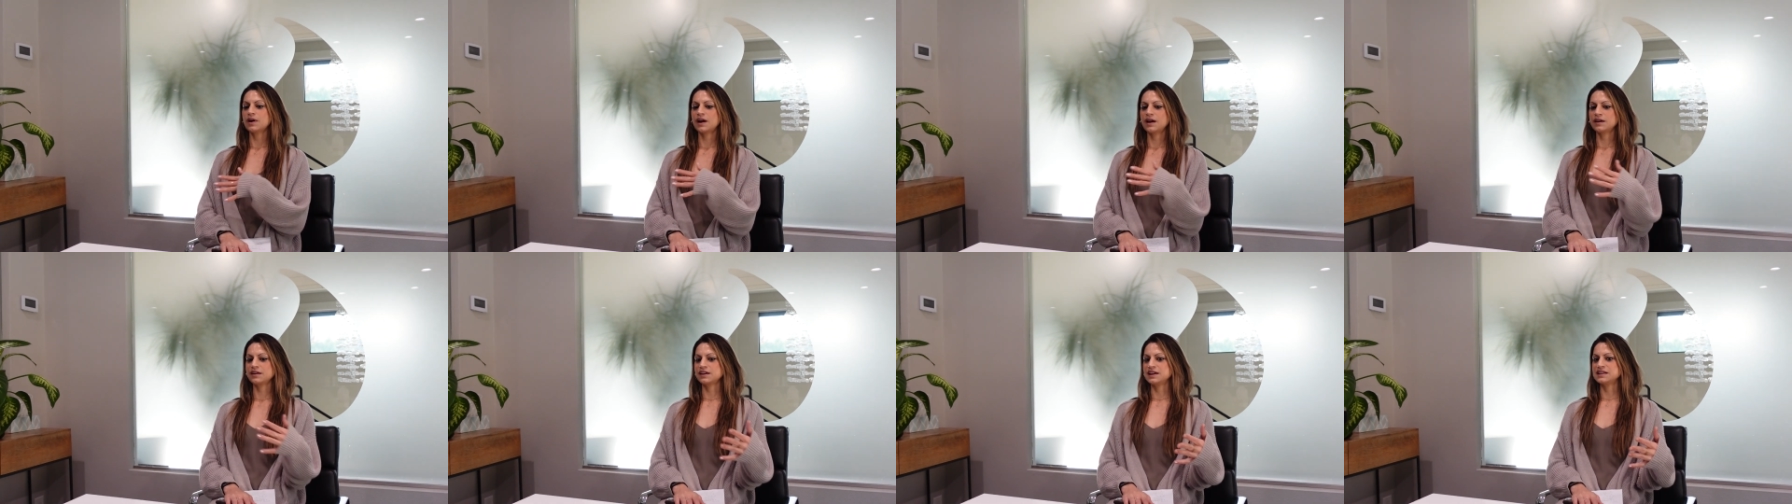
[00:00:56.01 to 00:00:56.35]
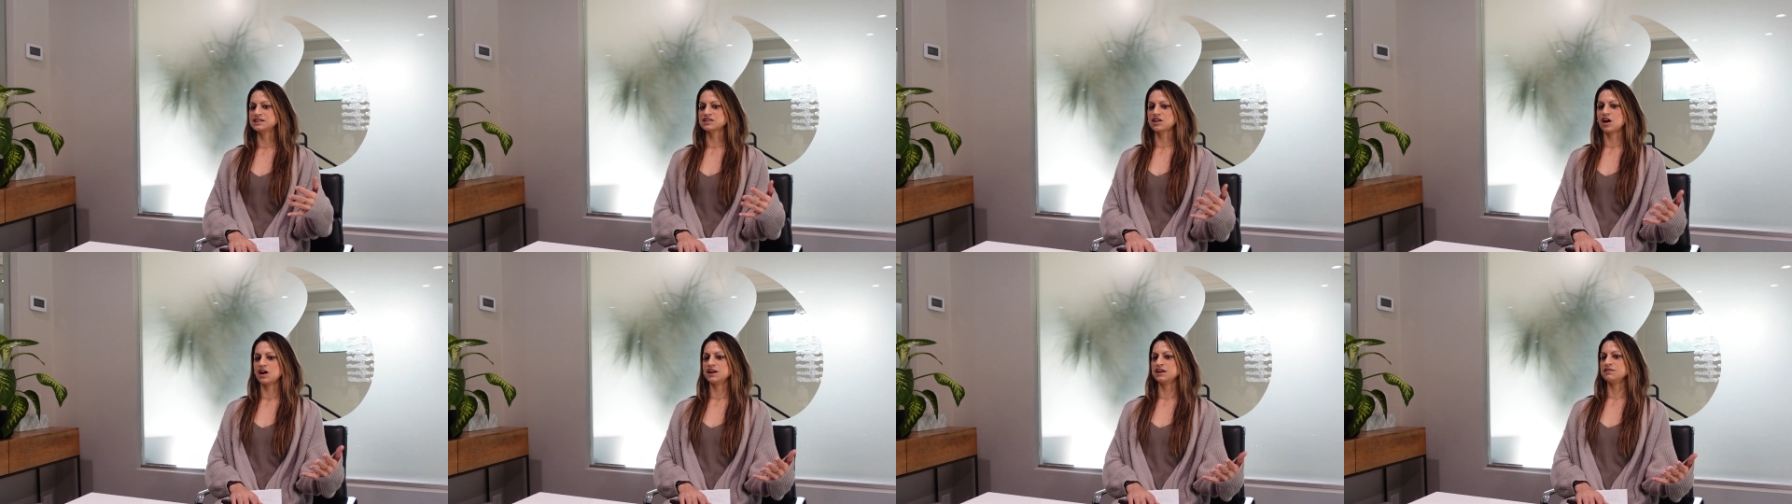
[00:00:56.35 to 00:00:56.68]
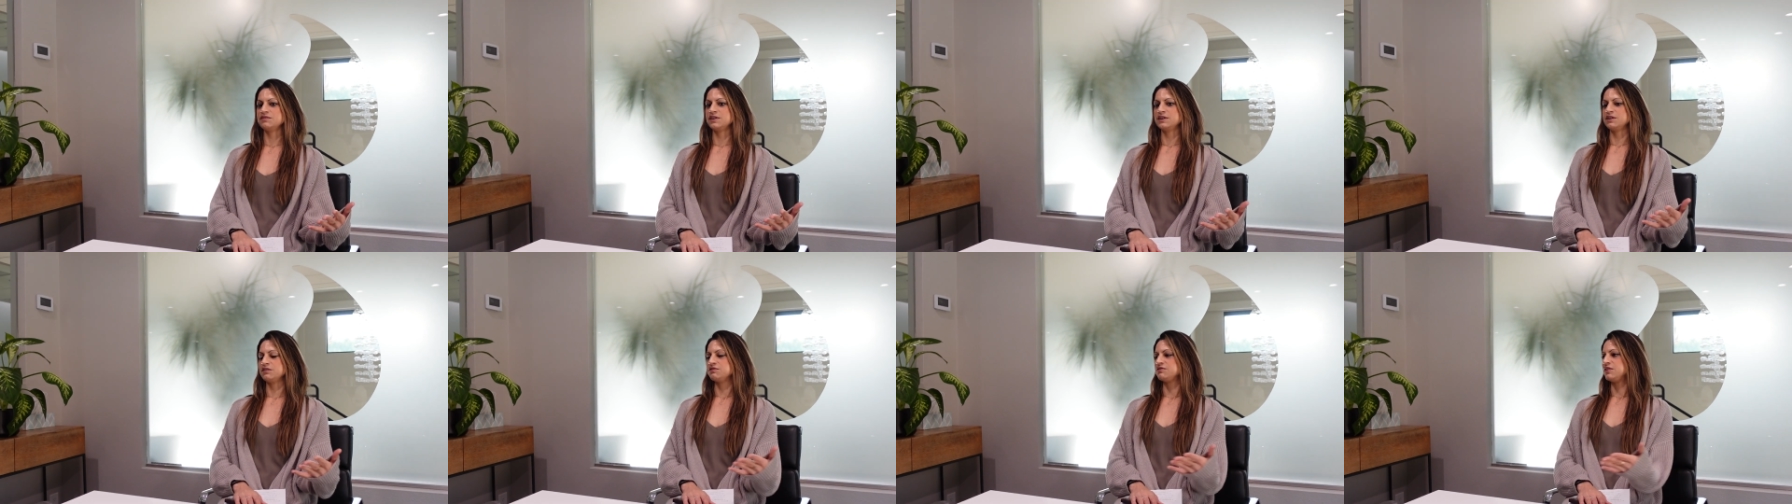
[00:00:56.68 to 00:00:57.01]
I, it's kind of
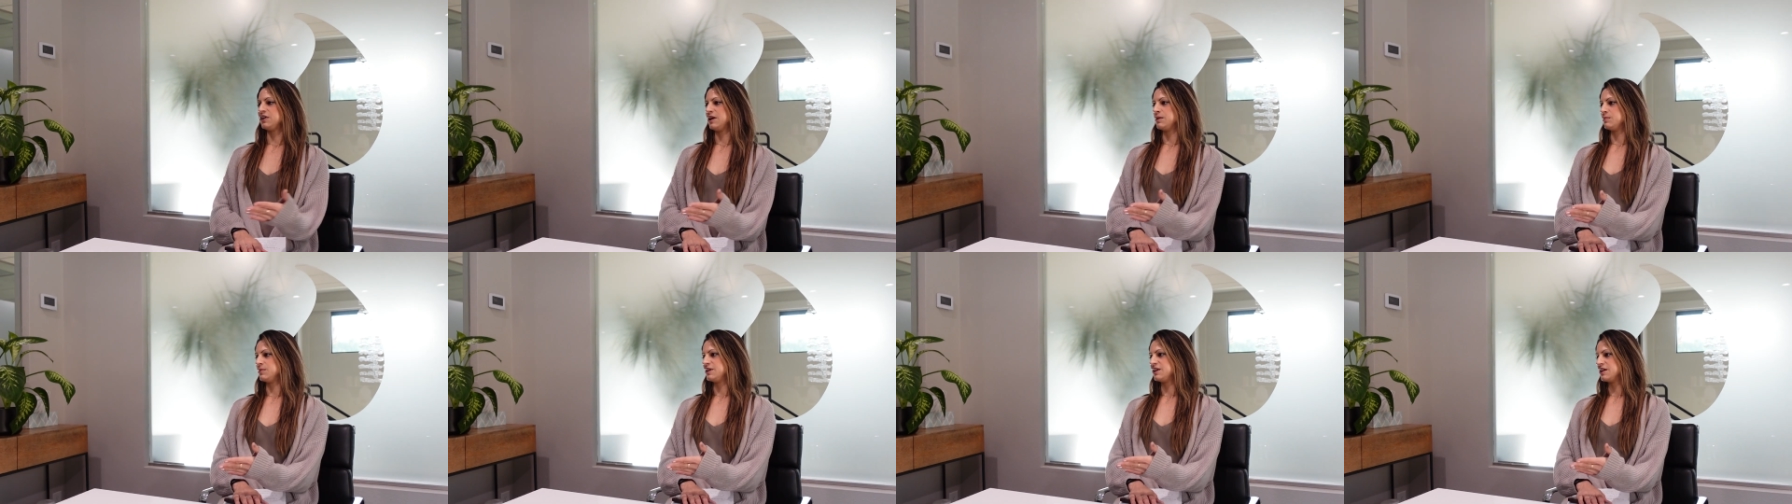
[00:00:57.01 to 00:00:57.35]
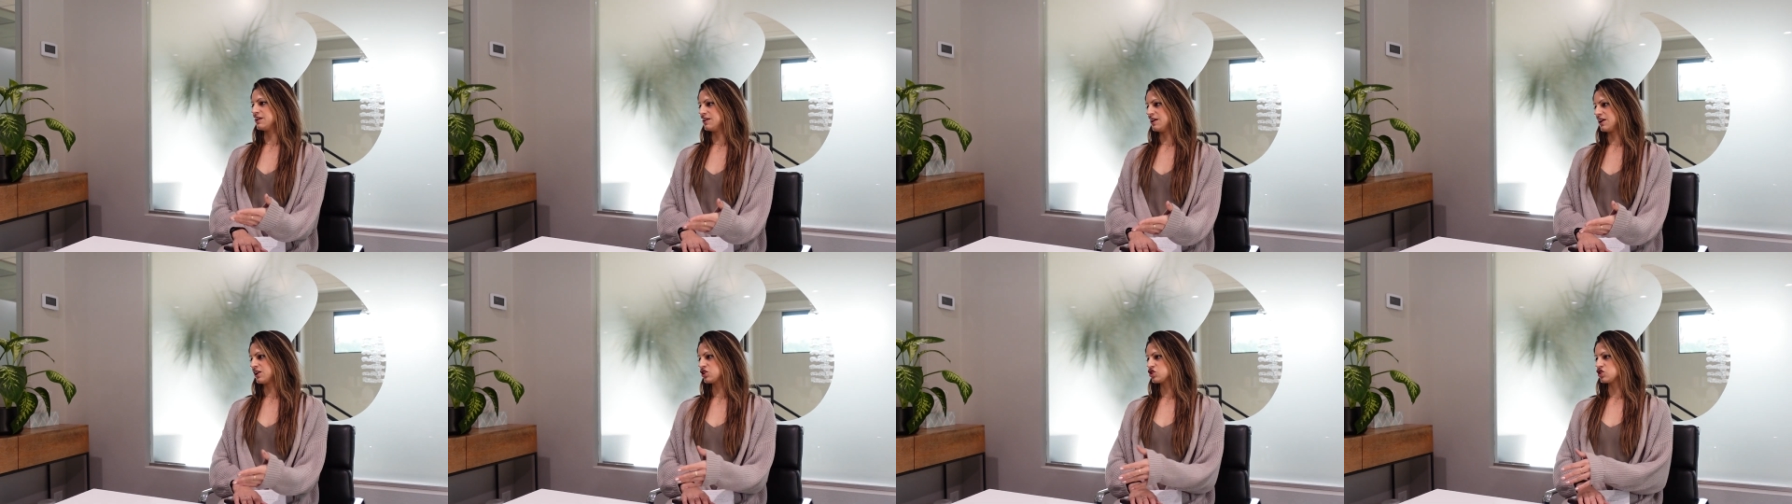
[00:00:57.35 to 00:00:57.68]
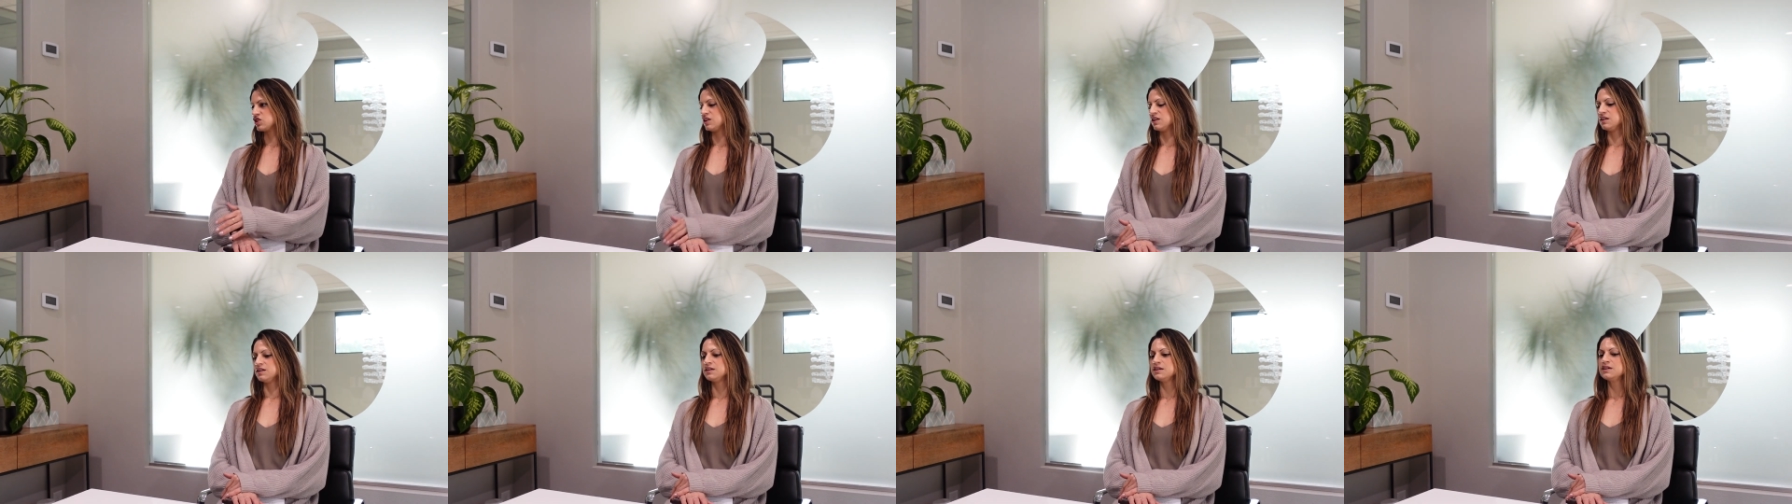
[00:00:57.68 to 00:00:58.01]
like a family
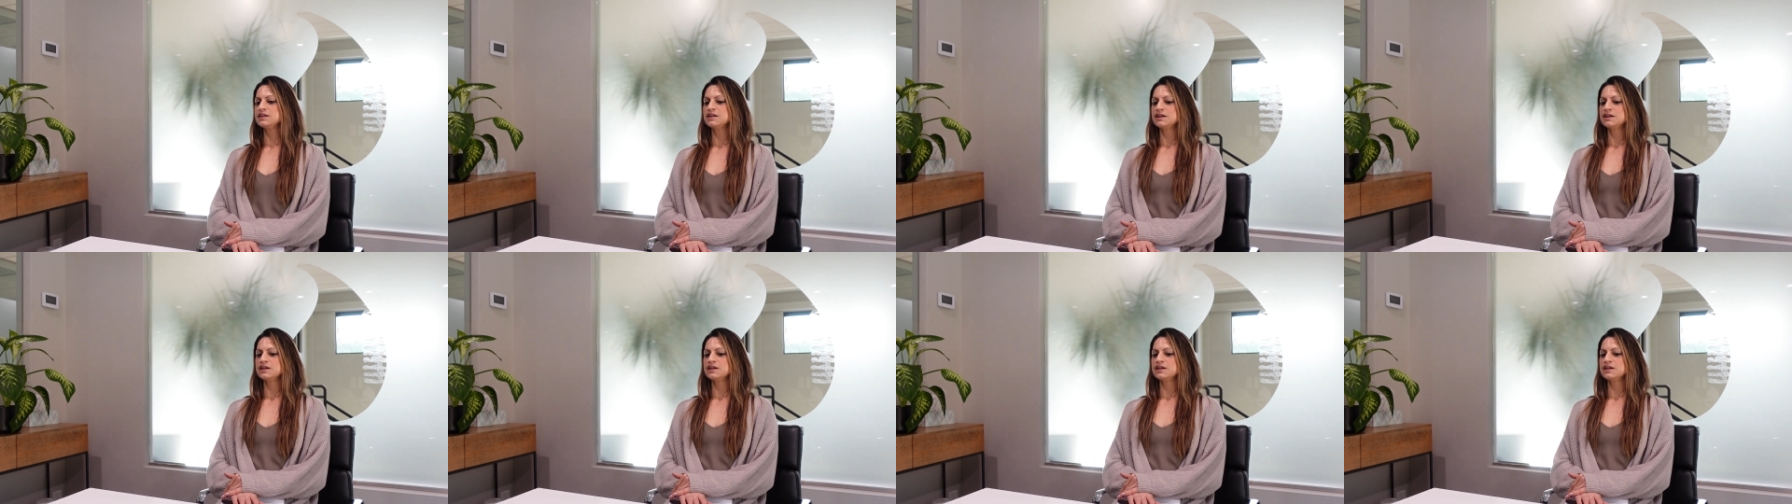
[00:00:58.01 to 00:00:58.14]
connection.